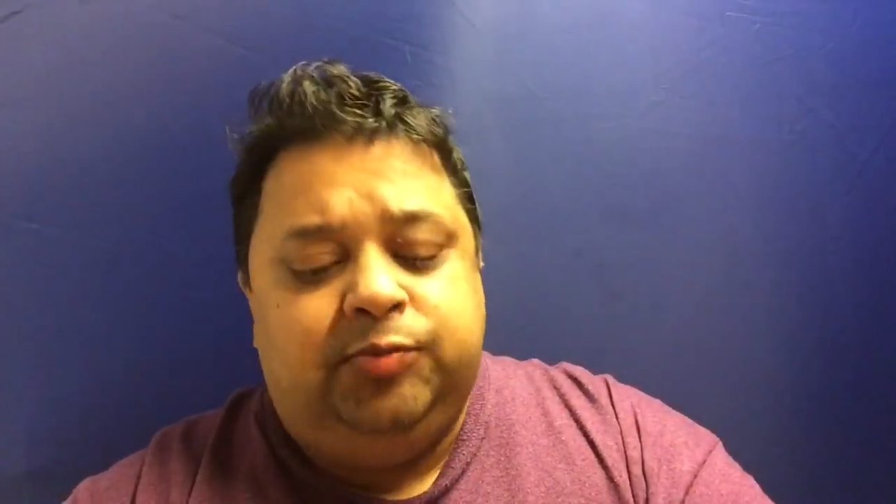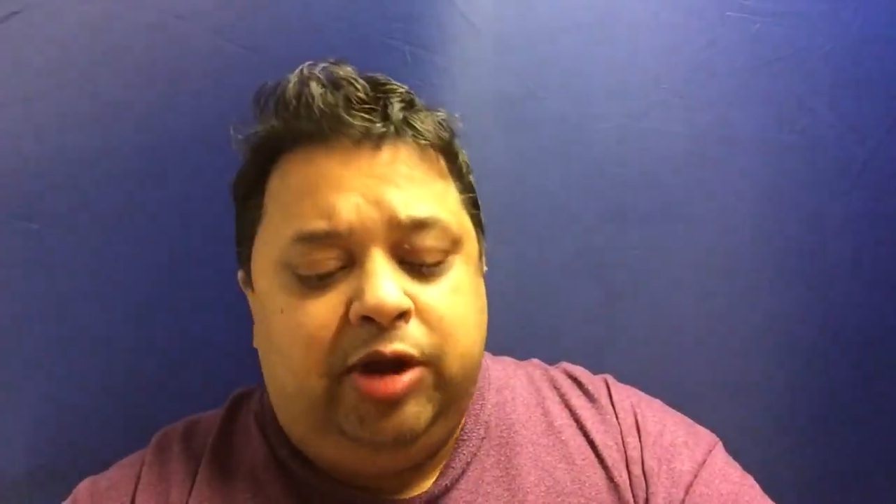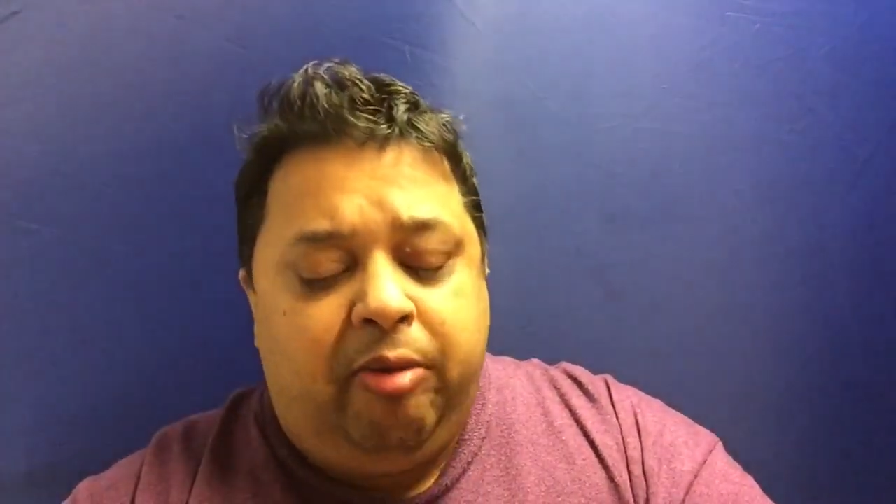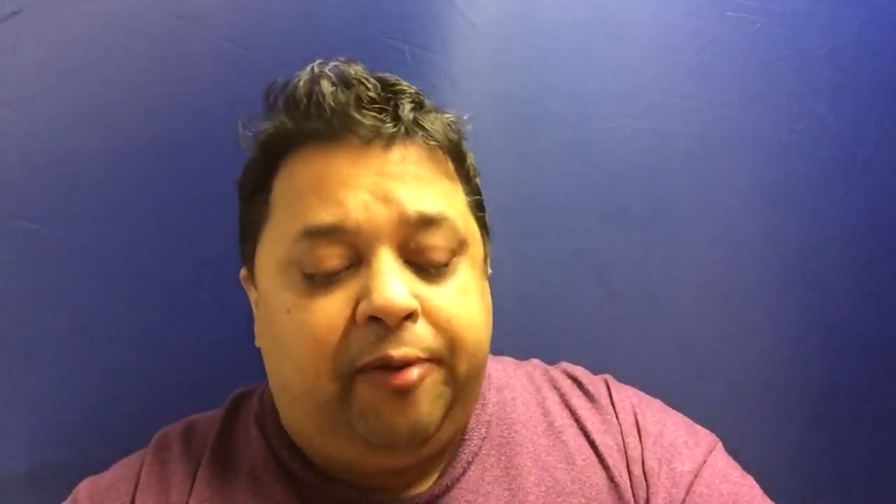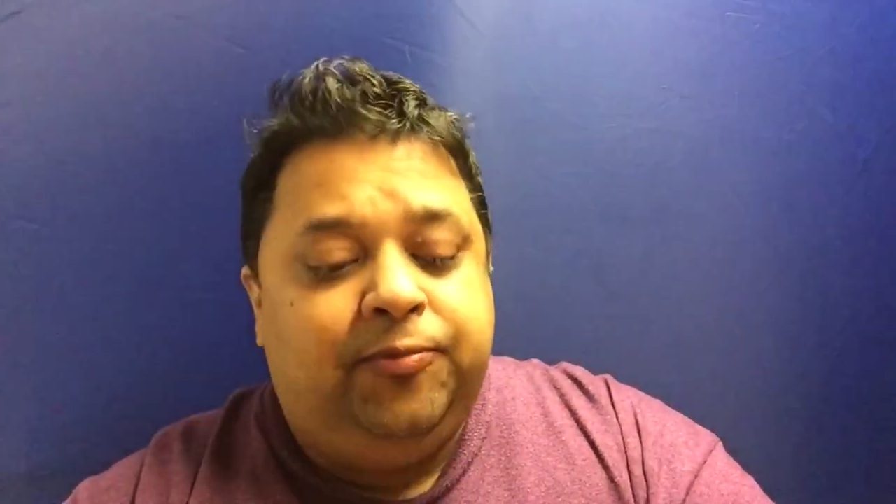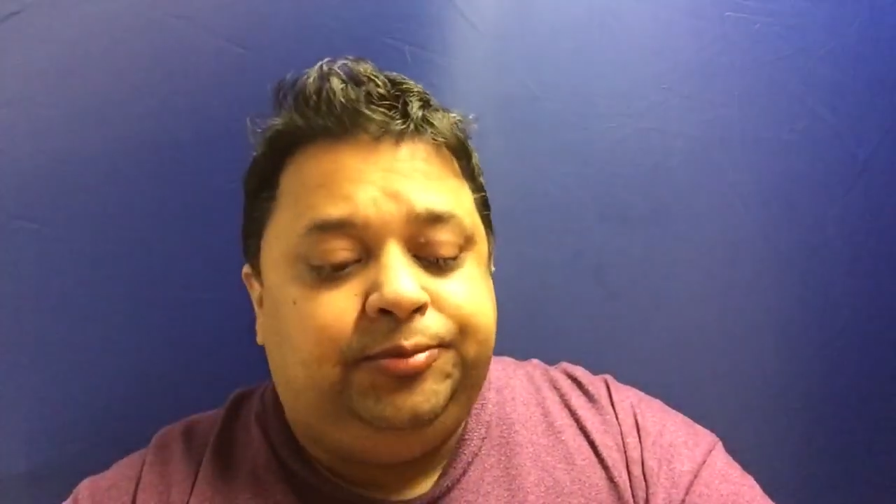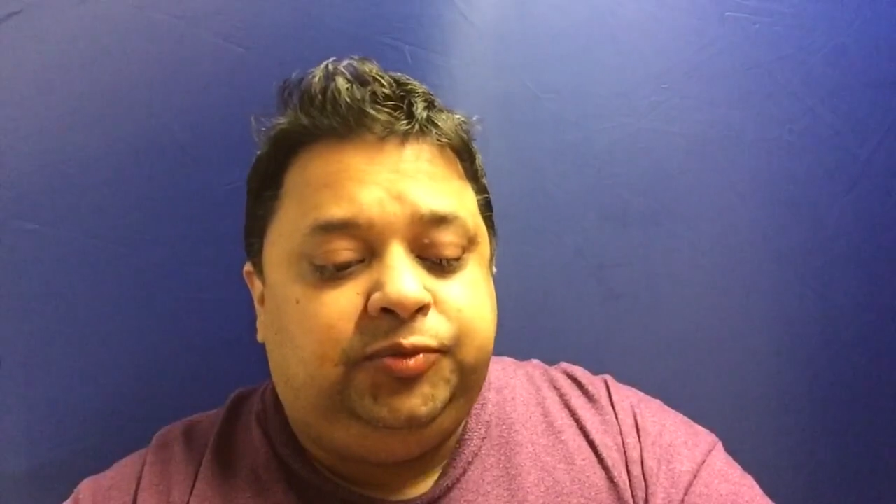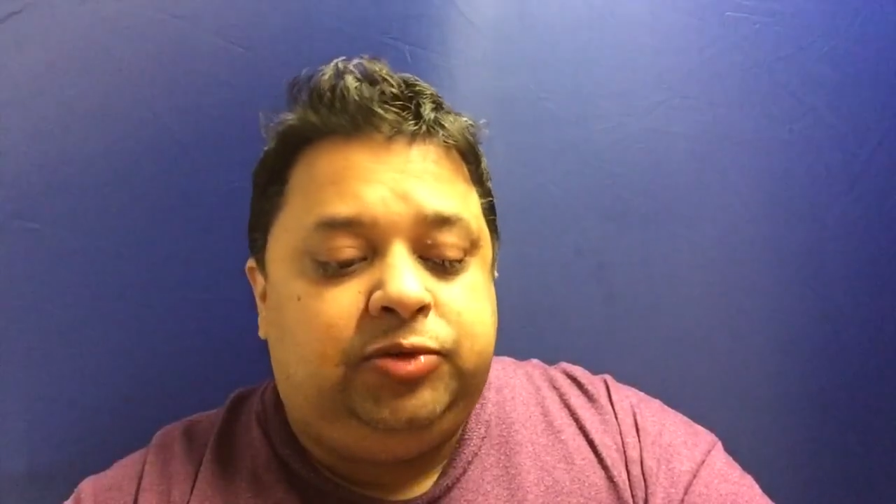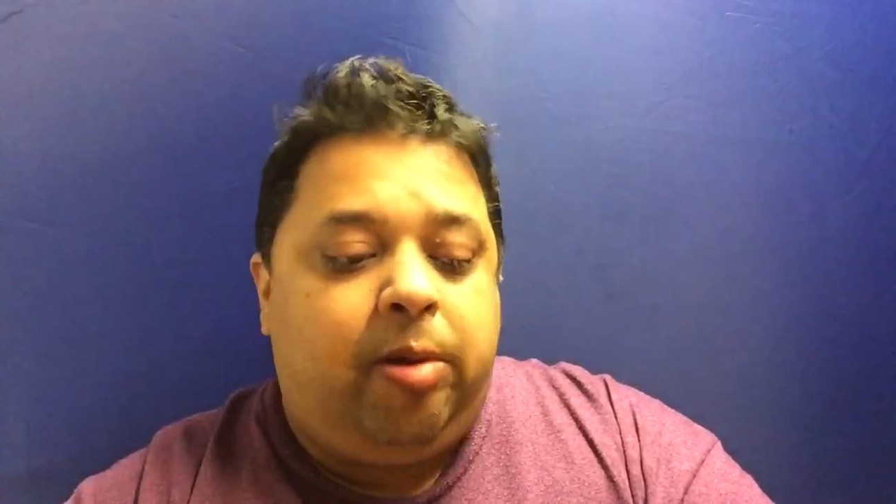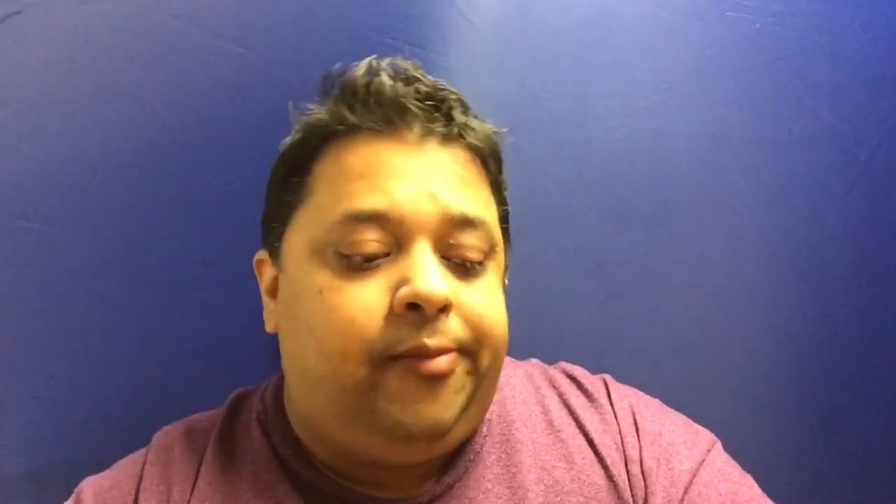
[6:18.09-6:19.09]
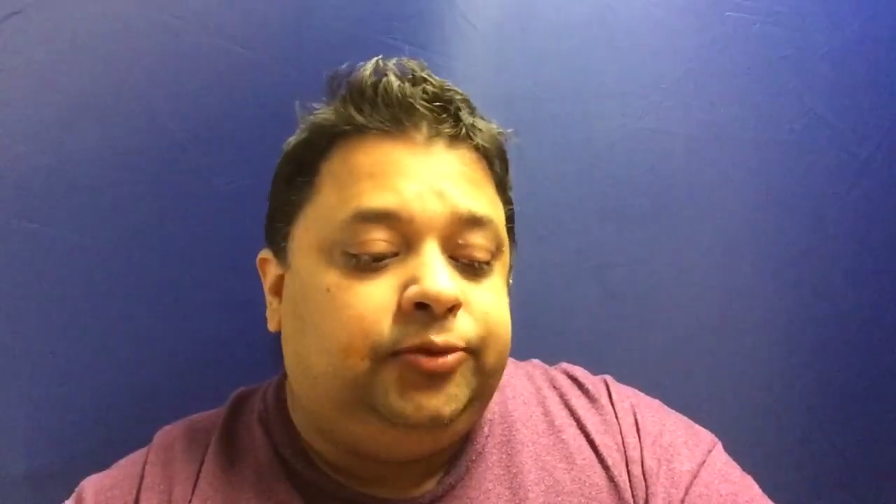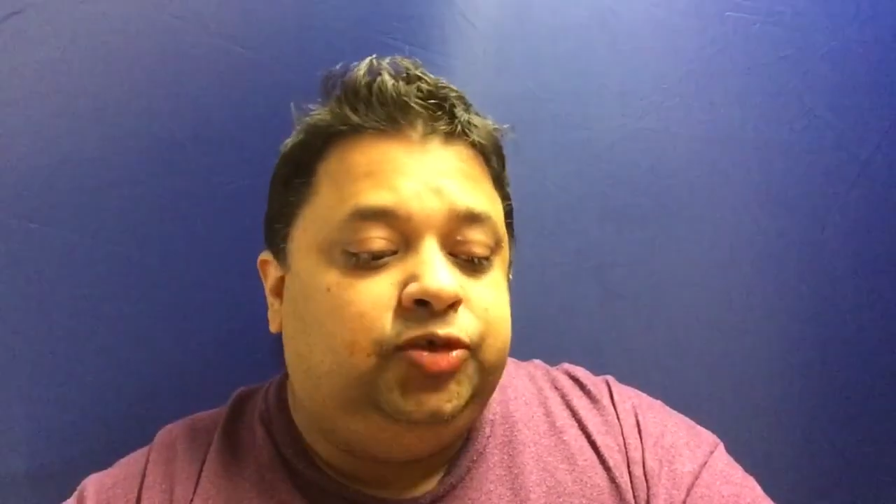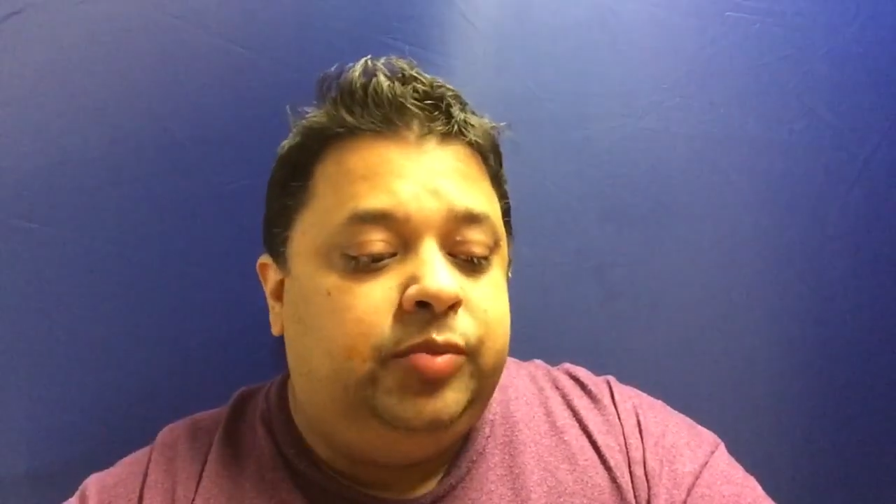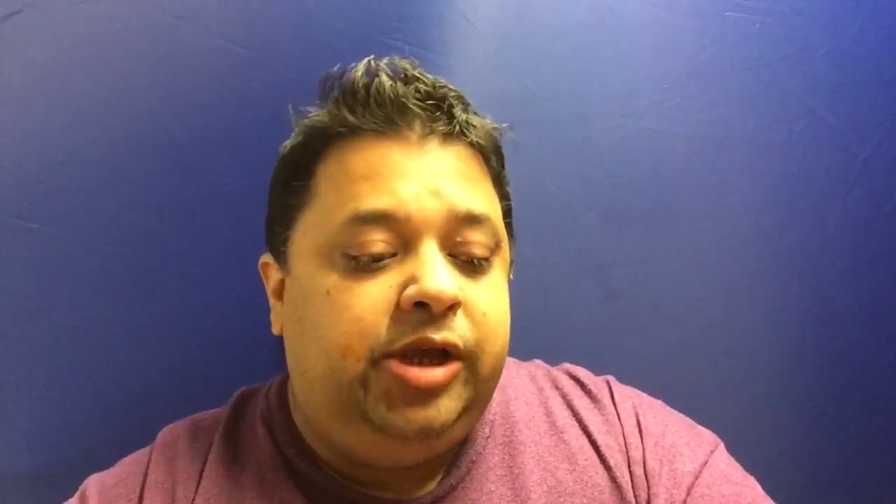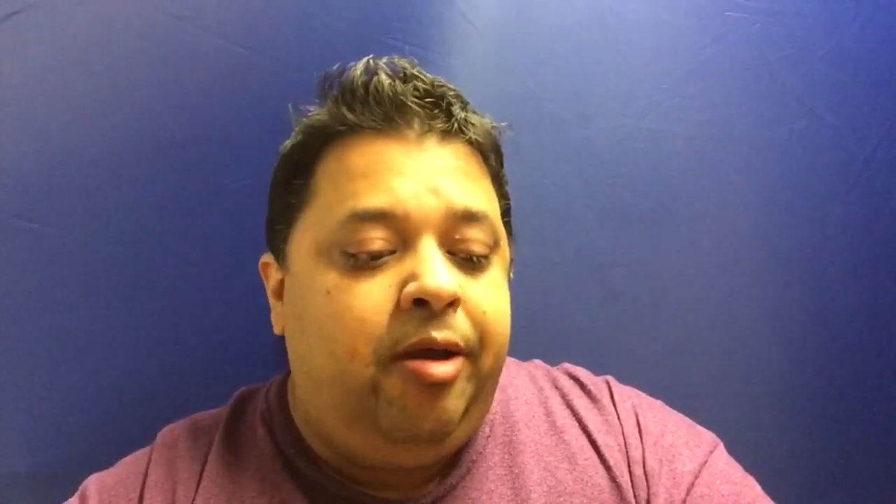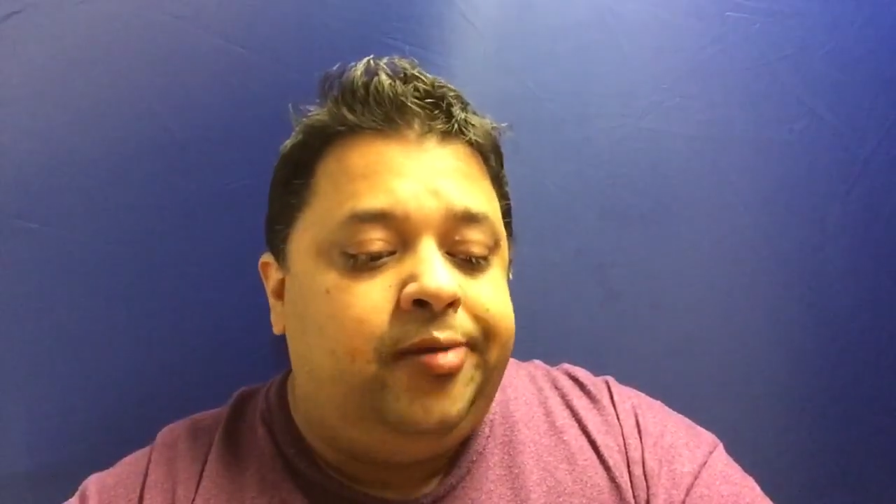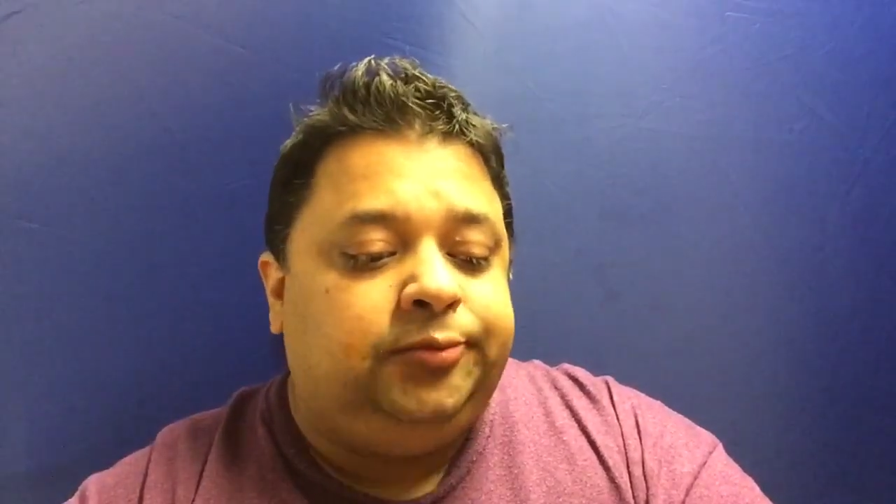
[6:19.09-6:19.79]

but to me,